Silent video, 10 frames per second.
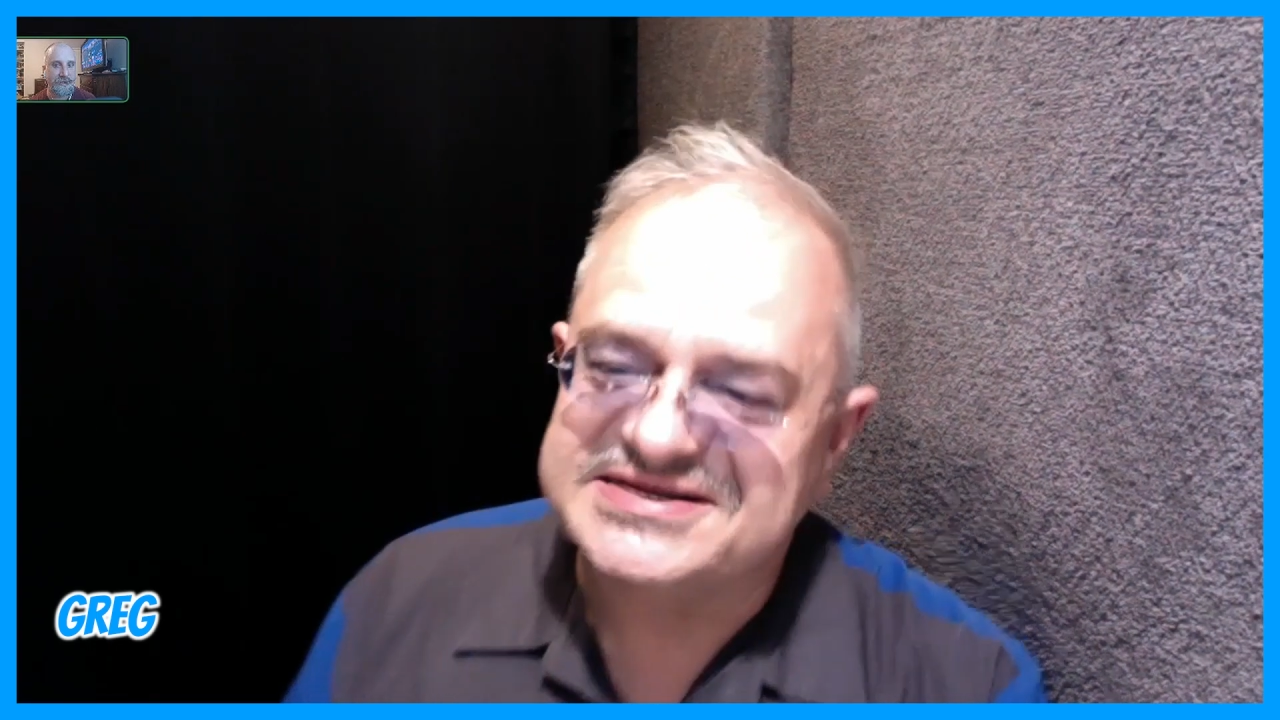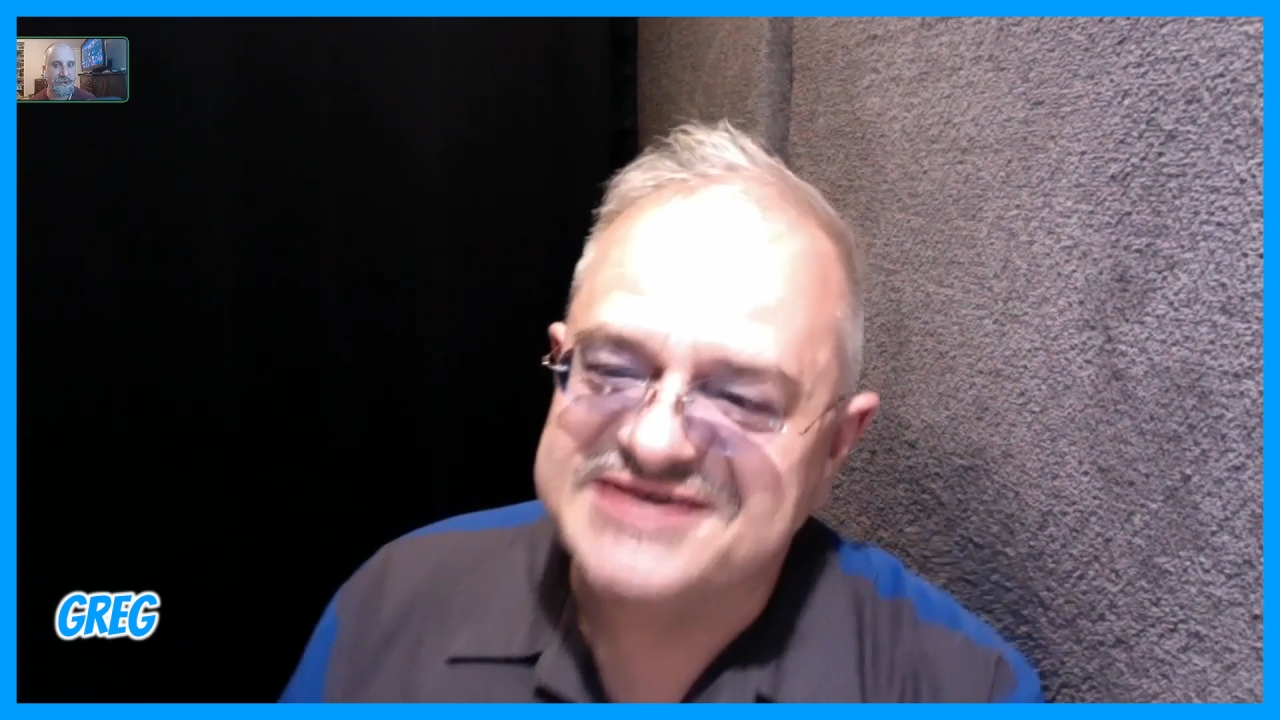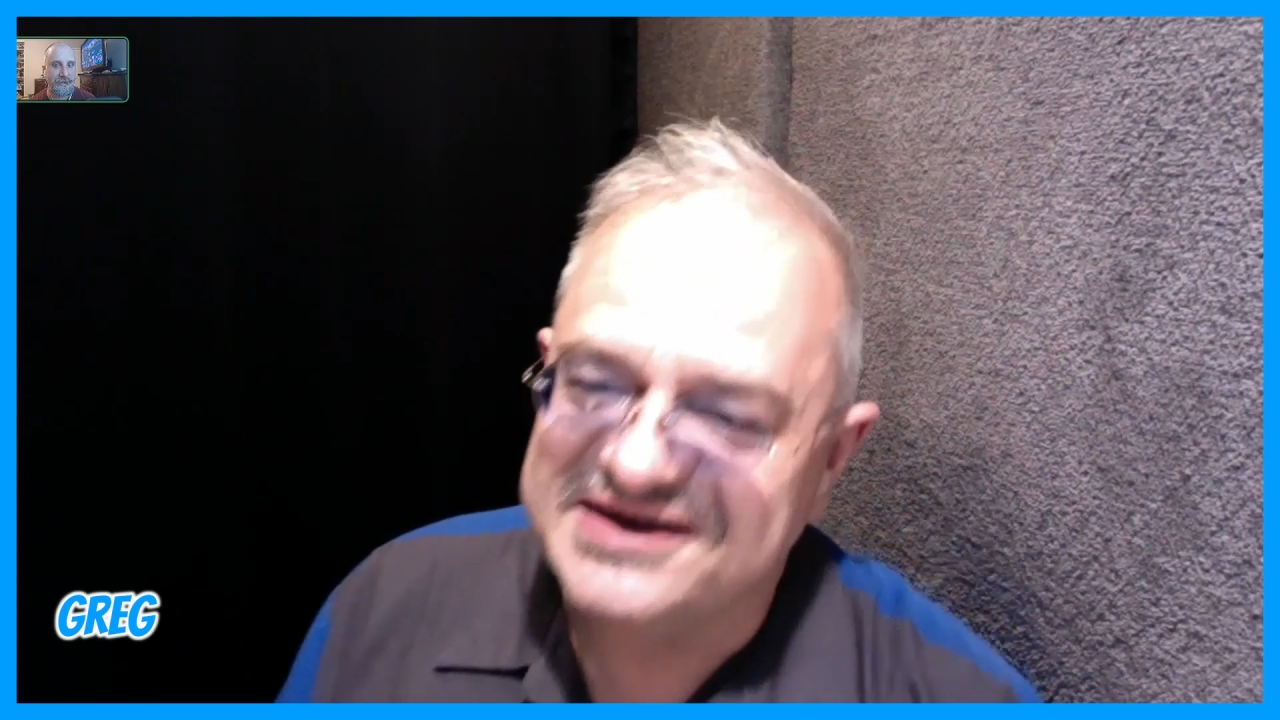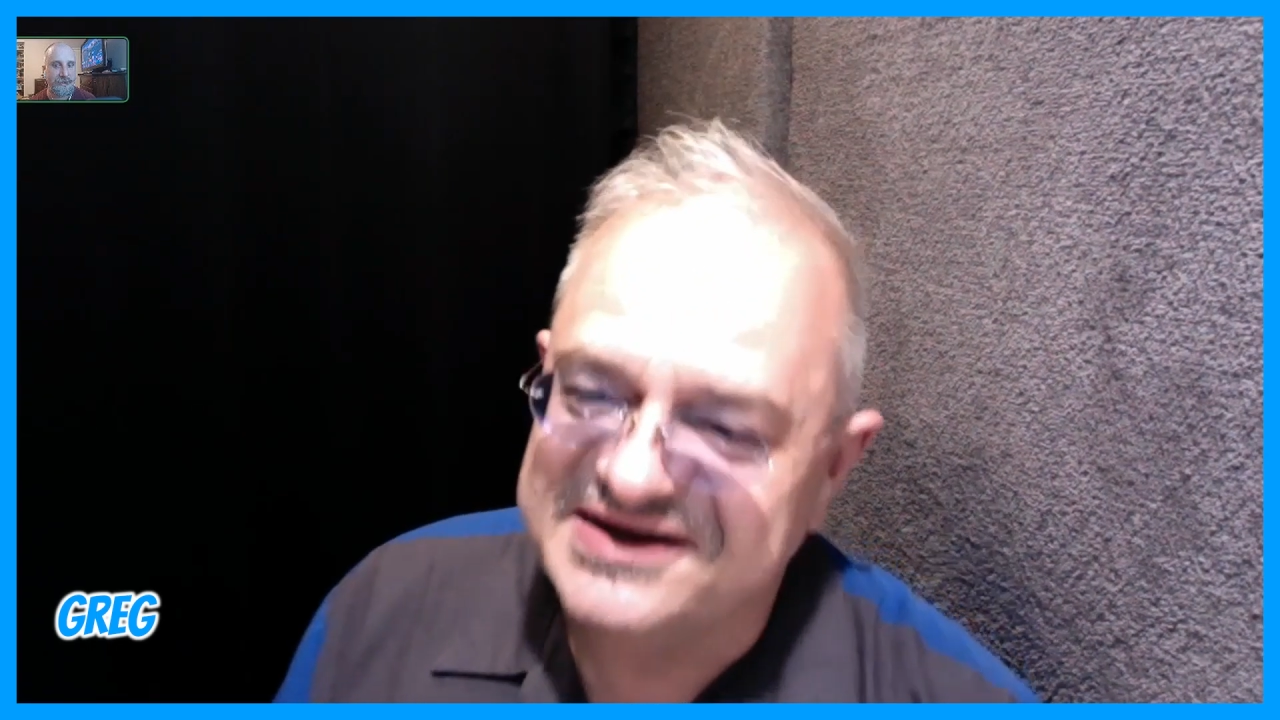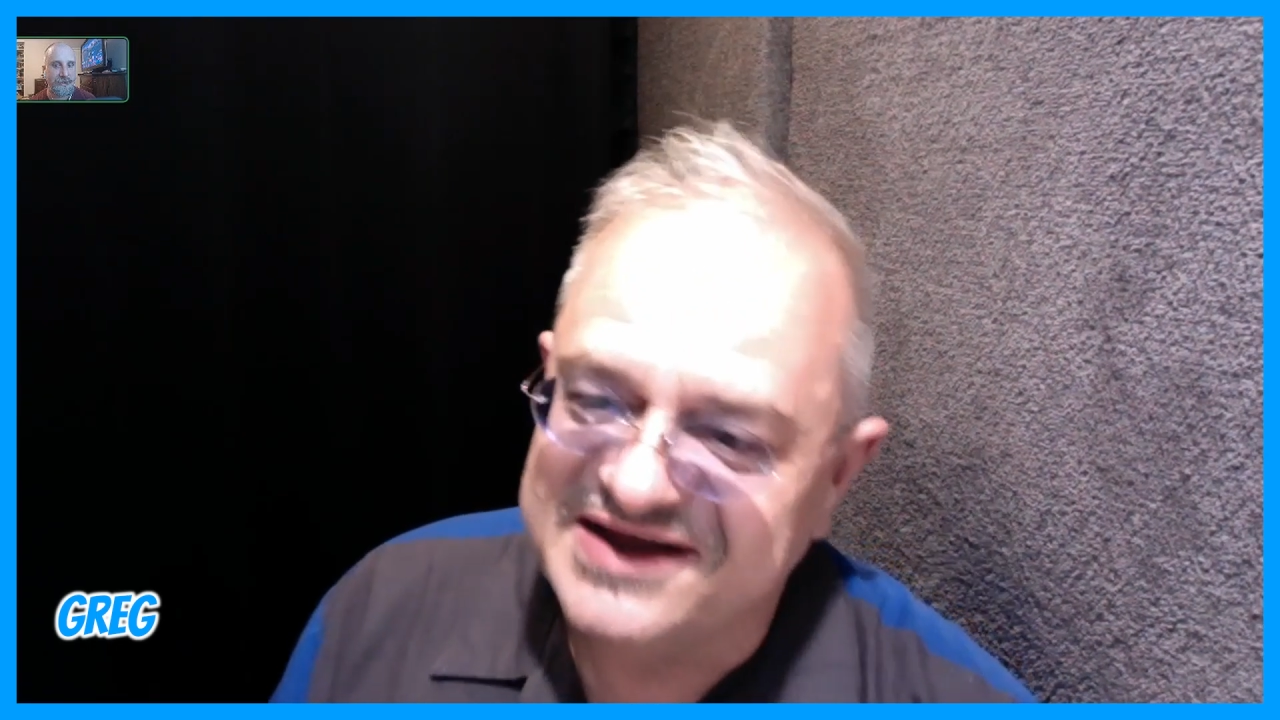I
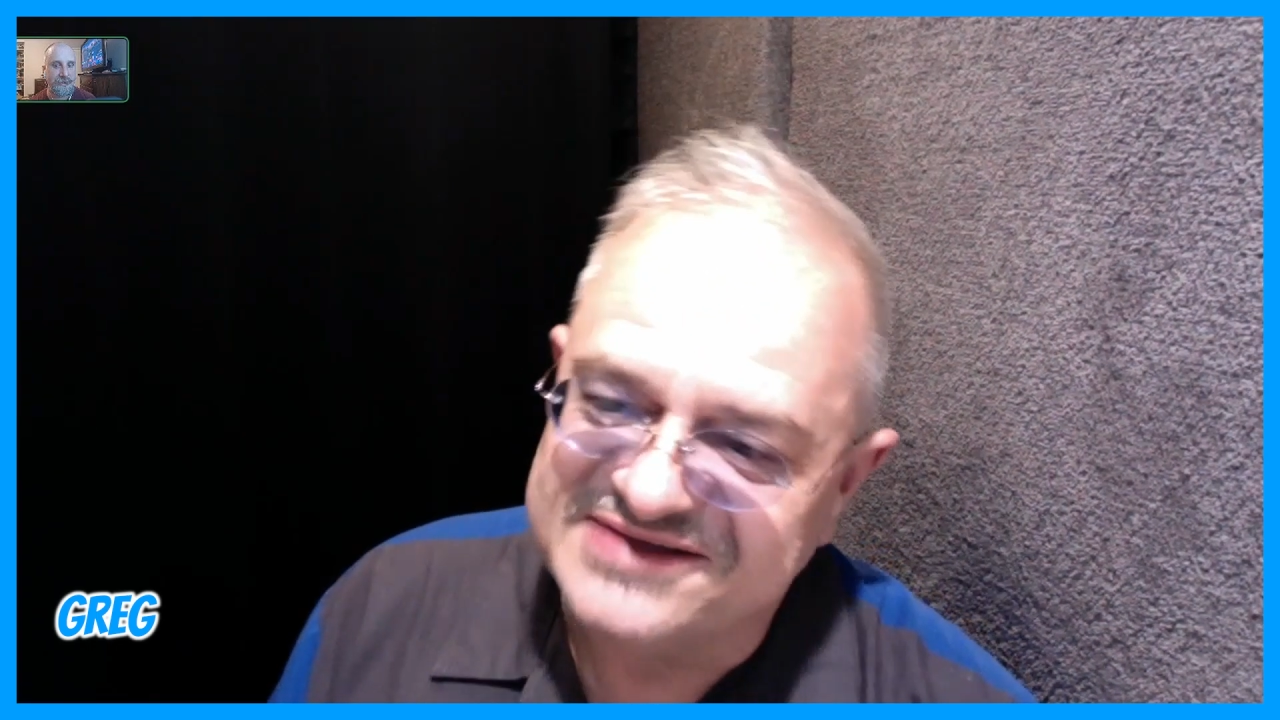know that's